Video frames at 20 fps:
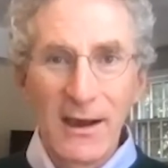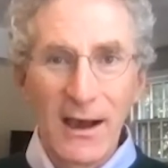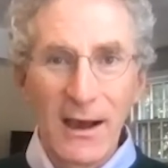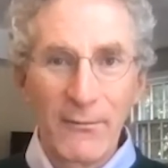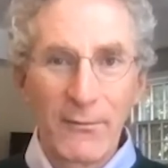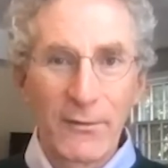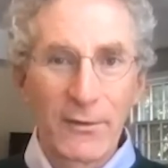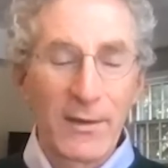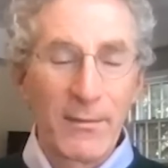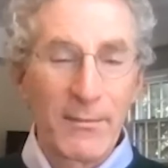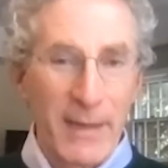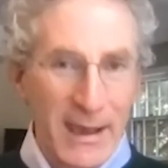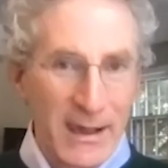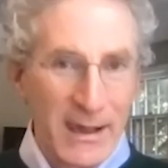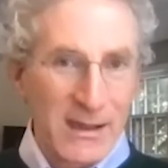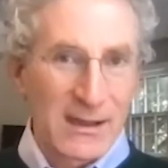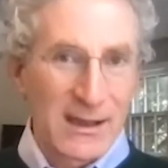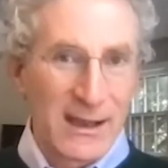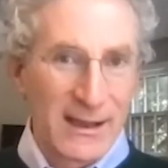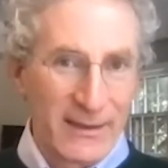for the
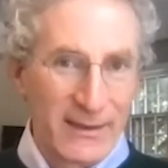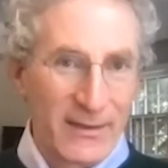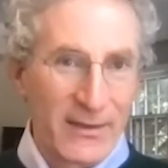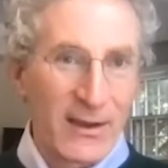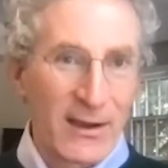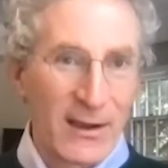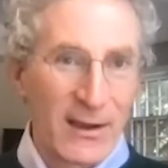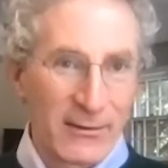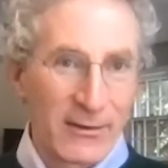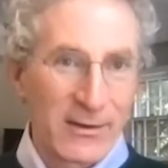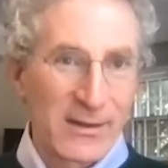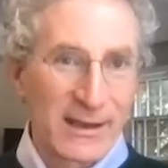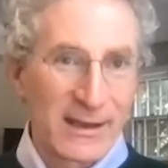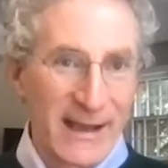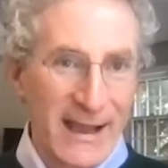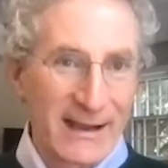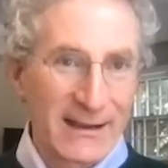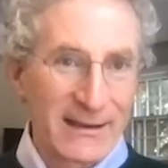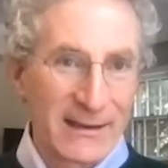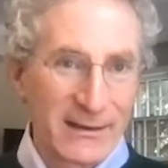baseline that the Congress
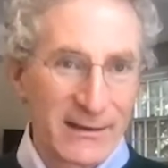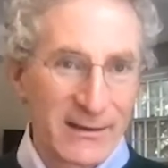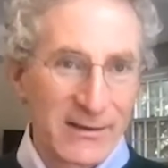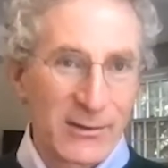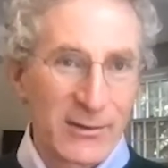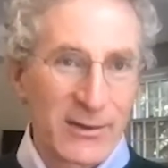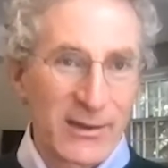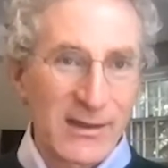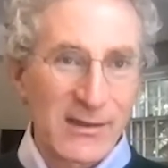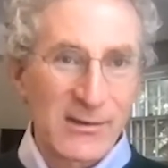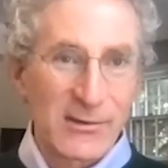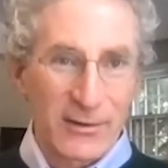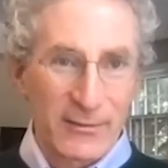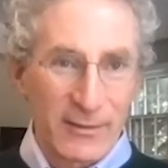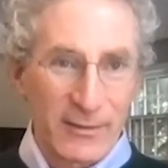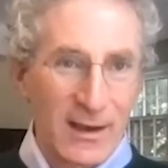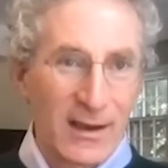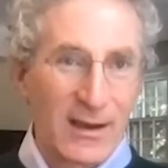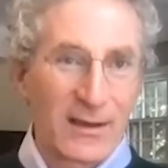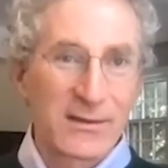enacted. So this is sort of a
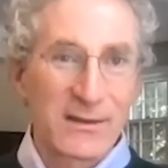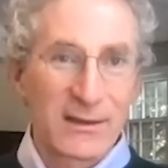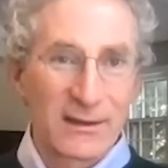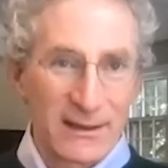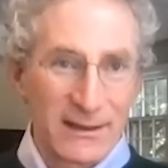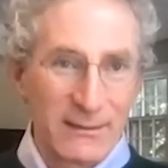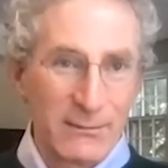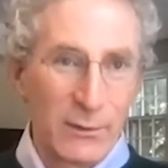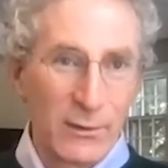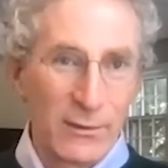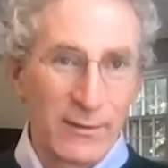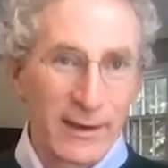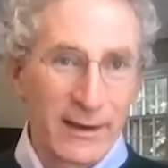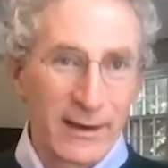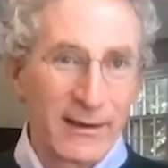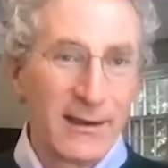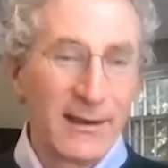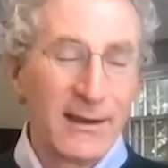constantly moving